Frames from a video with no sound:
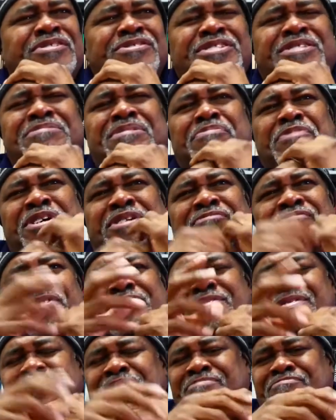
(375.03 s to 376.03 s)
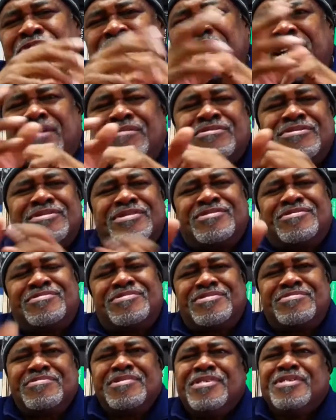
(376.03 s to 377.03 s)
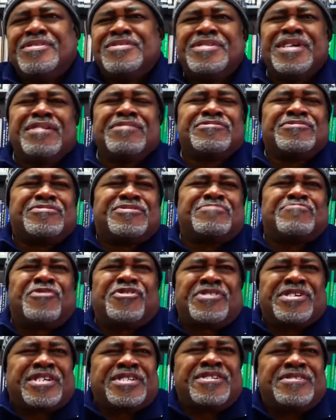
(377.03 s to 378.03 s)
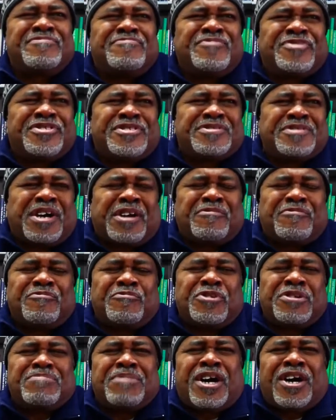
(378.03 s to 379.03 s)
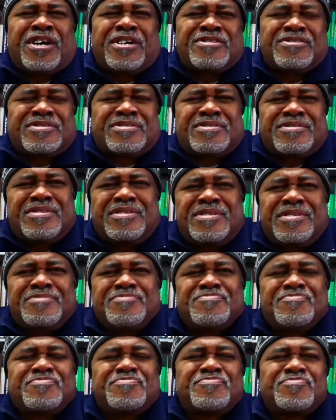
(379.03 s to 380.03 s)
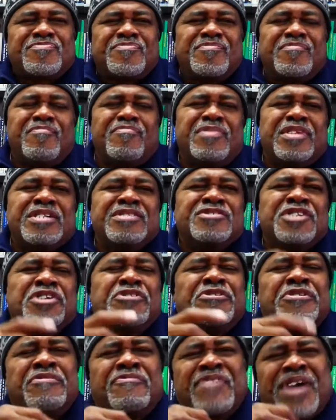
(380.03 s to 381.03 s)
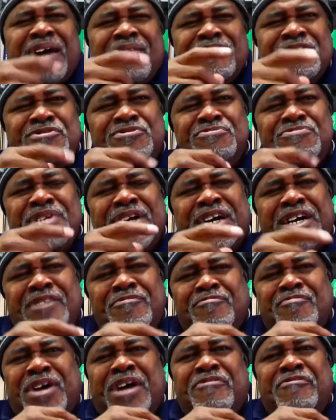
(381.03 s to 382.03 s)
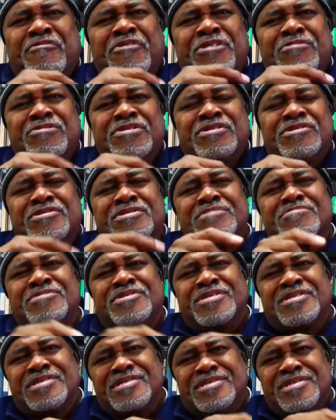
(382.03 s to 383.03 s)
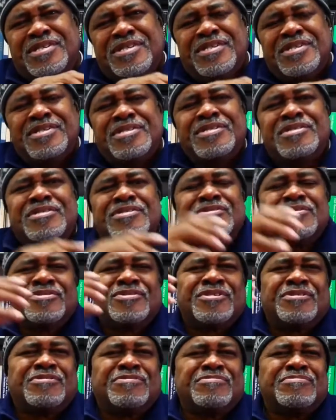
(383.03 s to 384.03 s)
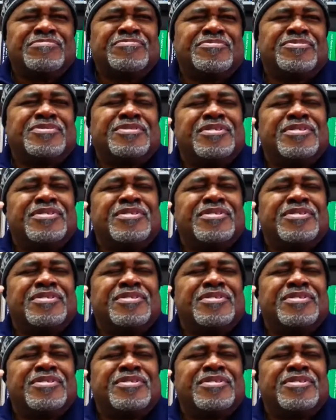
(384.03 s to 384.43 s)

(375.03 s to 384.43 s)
I used to come up here to visit them, but I was a, I was a small kid. But one of my aunts stayed on the five and oh two line by Freeman and Simpson. Sure. So